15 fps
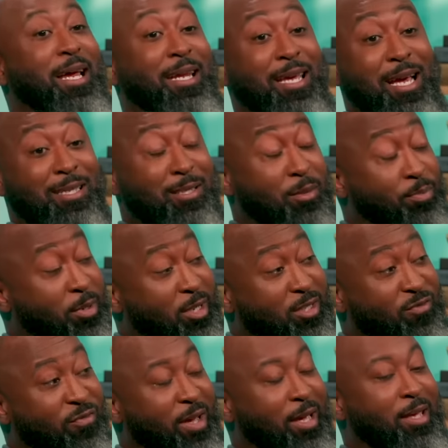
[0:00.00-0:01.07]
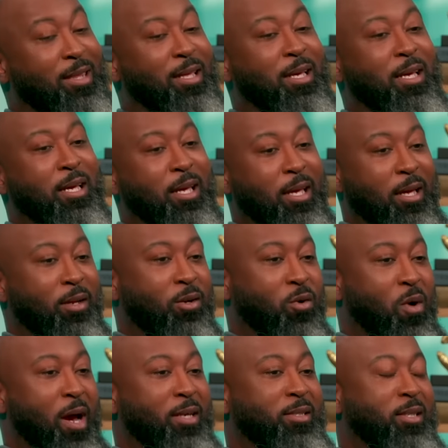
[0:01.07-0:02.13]
And he has to put his faith in
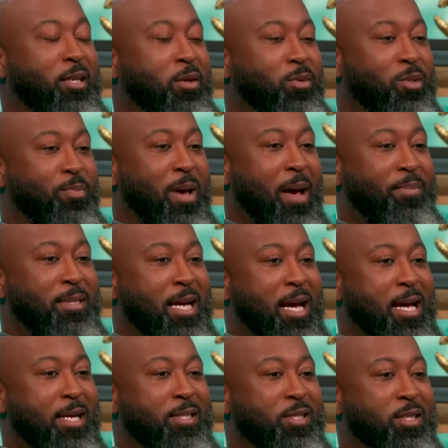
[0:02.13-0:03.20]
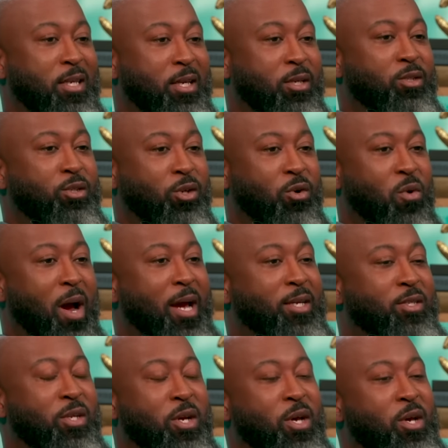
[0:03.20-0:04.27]
Christ, and he was baptized into
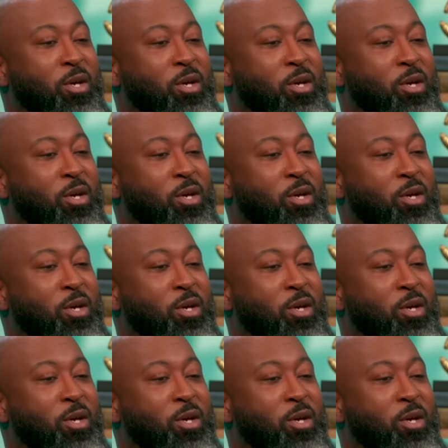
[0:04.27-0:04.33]
Christ.